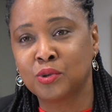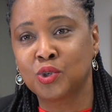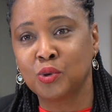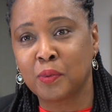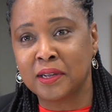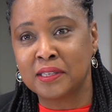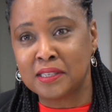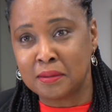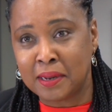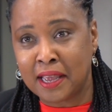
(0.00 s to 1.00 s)
super
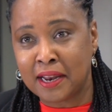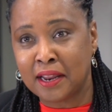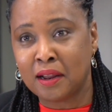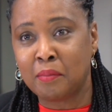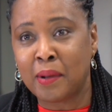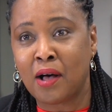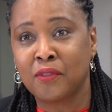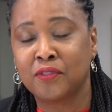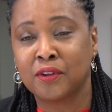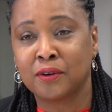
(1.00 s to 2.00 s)
intimidated
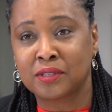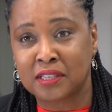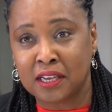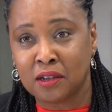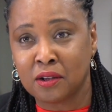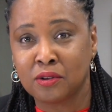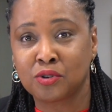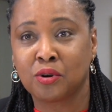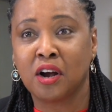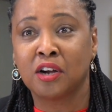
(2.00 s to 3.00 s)
about their skills or